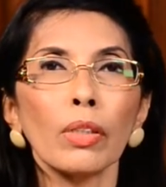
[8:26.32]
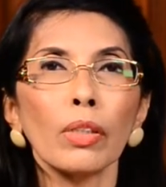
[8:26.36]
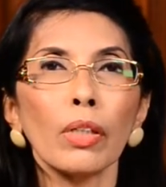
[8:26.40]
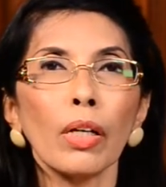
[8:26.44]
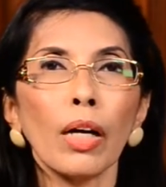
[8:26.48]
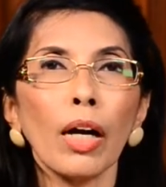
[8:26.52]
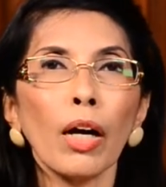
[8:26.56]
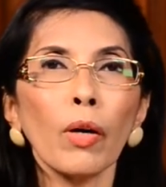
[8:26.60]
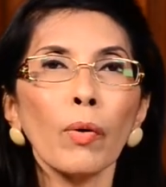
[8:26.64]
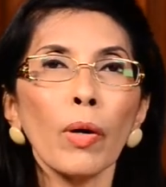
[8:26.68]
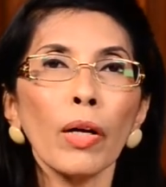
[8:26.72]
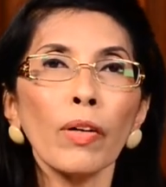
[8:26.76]

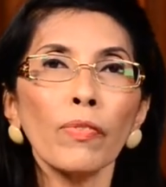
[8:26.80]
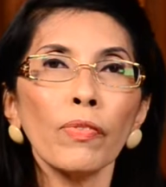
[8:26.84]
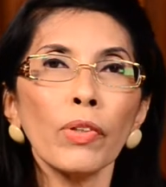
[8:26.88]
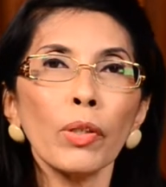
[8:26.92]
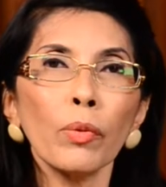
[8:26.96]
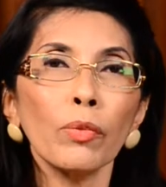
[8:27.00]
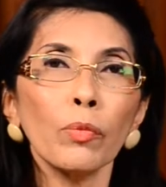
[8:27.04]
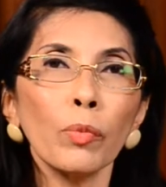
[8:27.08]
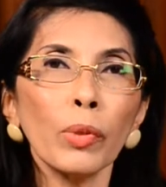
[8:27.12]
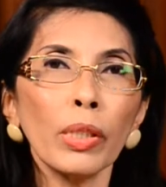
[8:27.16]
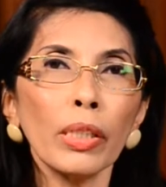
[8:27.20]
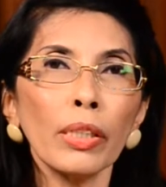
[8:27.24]
However,
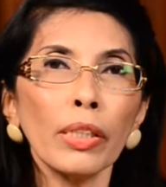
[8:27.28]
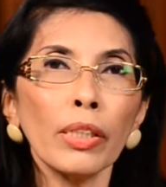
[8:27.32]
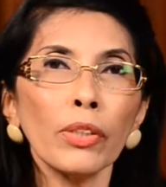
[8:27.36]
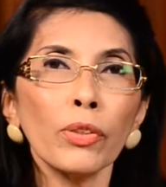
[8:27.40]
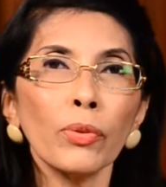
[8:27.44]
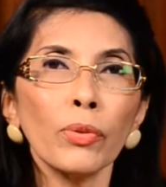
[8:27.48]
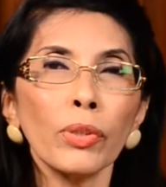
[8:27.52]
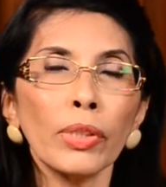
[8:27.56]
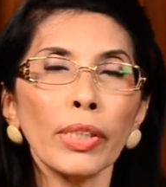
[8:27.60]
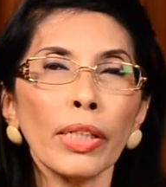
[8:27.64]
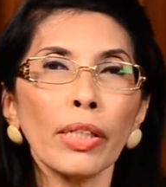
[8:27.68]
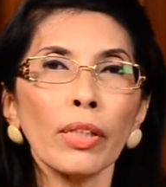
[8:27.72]
we need
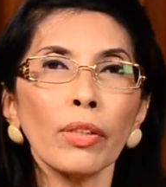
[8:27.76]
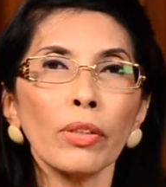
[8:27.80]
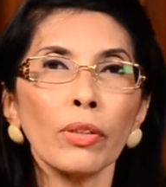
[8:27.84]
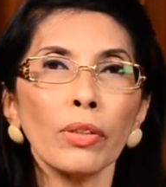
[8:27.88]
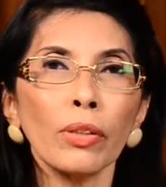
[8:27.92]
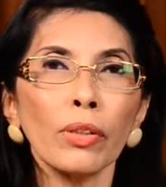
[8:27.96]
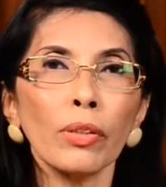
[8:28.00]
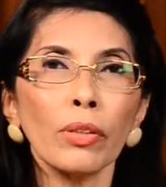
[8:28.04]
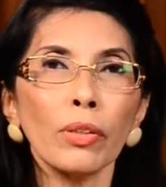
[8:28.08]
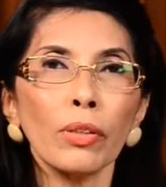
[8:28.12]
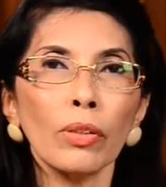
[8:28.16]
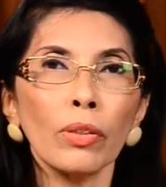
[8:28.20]
to take
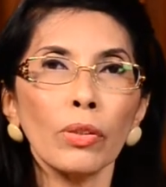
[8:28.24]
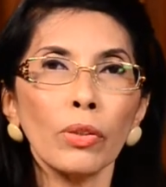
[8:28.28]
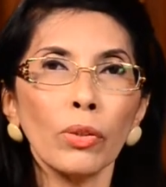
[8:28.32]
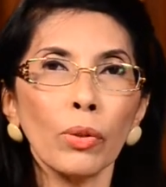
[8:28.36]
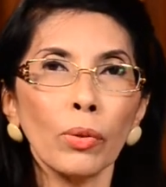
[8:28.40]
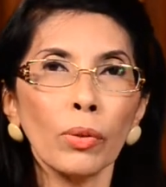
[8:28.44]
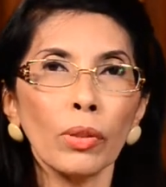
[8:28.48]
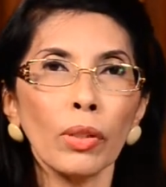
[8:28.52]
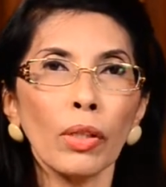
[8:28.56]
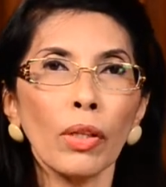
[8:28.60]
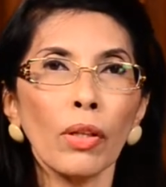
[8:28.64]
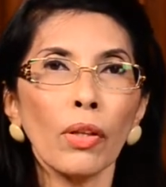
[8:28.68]

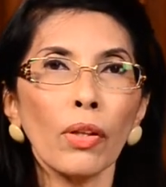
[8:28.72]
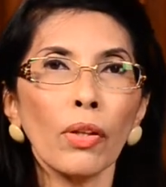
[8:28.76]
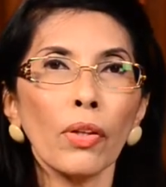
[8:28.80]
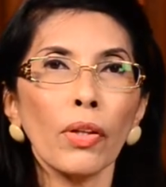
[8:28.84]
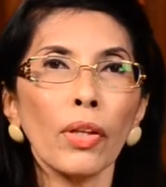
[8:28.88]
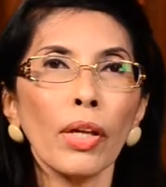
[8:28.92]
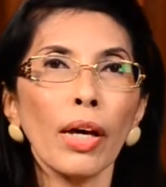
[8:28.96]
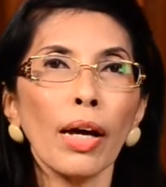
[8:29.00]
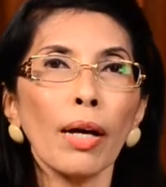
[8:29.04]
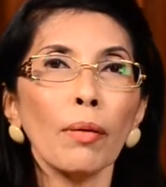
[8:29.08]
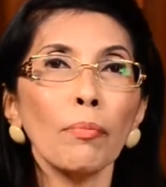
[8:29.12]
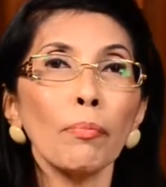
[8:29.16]
note
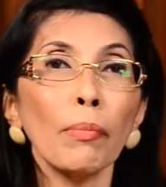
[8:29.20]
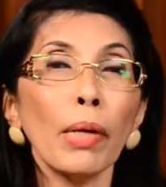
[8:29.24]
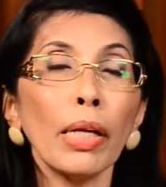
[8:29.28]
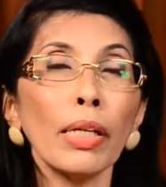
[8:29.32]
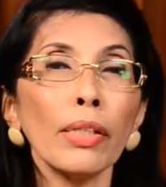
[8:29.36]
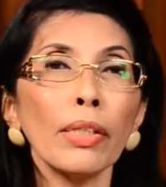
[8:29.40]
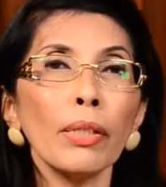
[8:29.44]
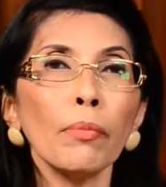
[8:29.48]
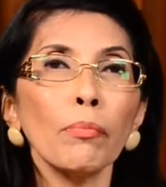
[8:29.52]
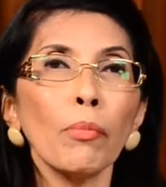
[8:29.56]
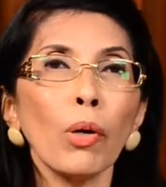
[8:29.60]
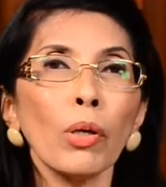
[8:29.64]
there are
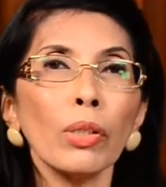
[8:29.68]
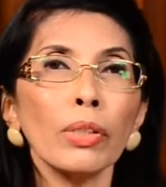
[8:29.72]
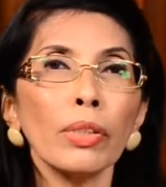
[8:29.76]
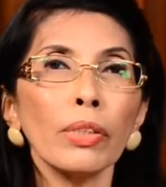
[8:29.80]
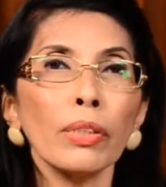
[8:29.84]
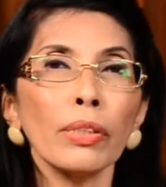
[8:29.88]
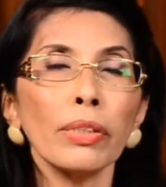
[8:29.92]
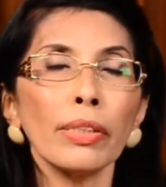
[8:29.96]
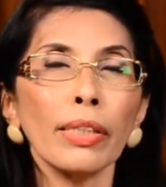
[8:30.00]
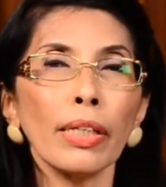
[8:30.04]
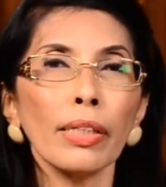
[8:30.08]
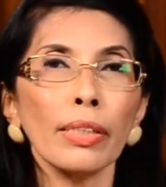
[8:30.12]
many
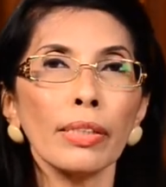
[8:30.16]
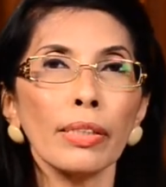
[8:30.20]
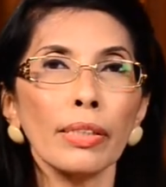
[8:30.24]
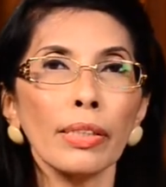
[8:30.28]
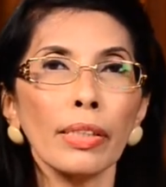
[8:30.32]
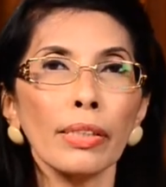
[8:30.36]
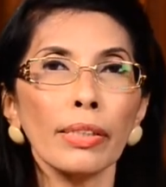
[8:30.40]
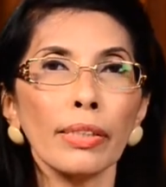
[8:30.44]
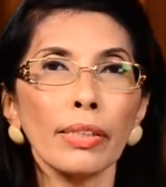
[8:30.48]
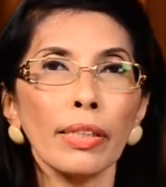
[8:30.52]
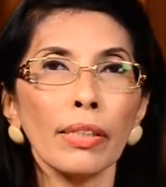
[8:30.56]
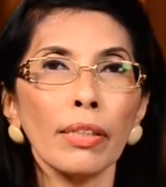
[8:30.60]
models
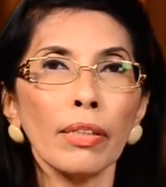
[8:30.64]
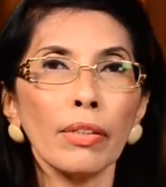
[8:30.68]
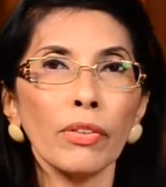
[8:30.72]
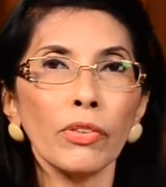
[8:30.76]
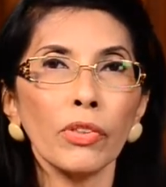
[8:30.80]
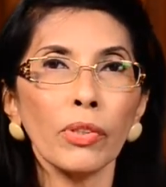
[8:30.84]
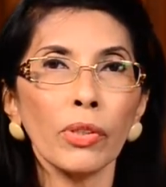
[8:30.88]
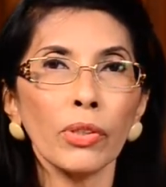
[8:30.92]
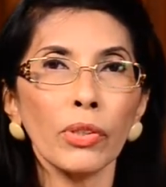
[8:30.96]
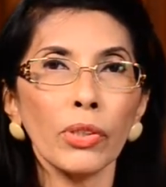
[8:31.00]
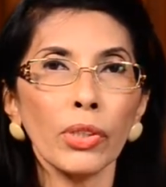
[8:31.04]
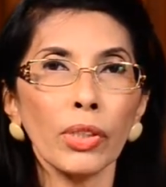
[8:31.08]
exist in
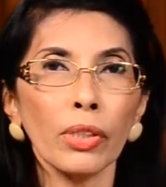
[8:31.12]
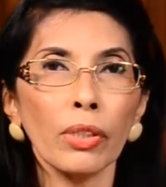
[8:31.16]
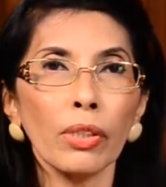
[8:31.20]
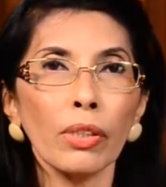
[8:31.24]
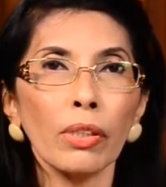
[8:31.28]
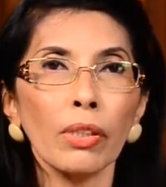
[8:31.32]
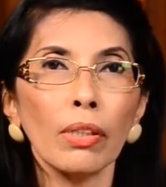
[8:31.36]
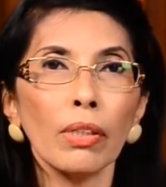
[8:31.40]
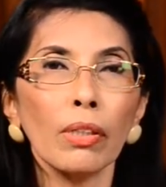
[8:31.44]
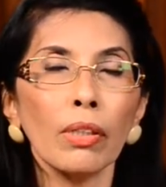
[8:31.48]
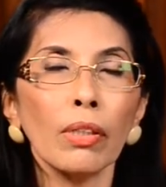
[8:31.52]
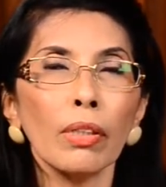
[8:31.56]
literature
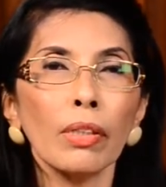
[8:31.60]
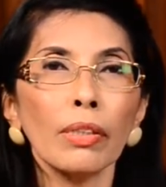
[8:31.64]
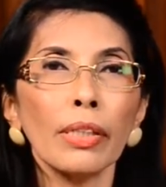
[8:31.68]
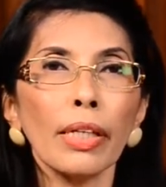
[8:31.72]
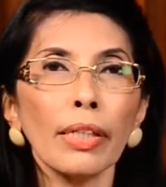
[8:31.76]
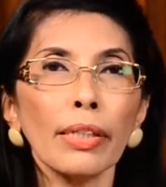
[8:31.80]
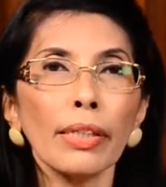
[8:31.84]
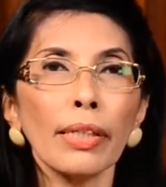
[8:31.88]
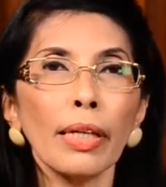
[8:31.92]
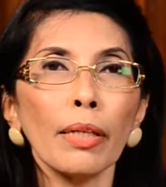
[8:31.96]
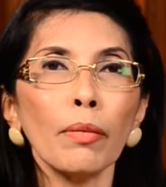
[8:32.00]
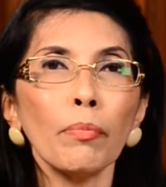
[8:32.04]

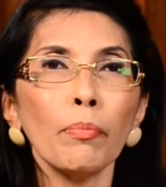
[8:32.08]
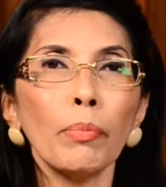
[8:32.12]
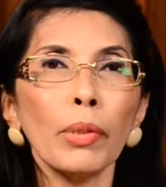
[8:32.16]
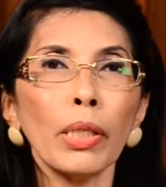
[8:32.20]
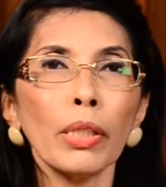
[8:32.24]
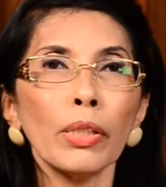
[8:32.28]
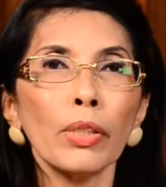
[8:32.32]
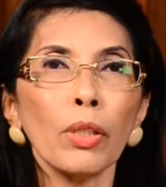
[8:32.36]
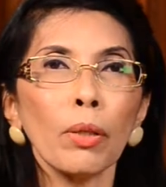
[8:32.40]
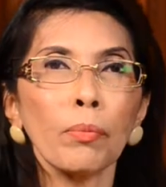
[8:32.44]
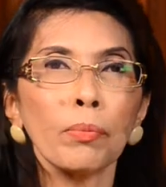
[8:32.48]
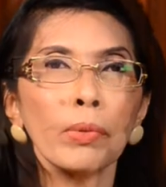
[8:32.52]
that can be
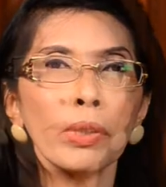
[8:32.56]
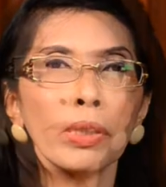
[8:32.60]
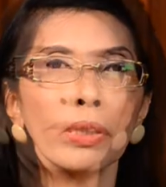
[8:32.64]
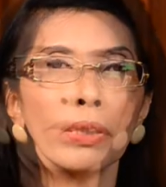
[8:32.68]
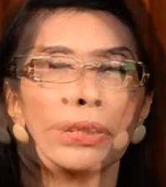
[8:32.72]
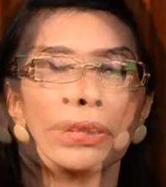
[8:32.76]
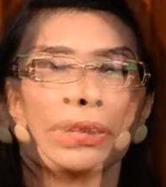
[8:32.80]
adopted.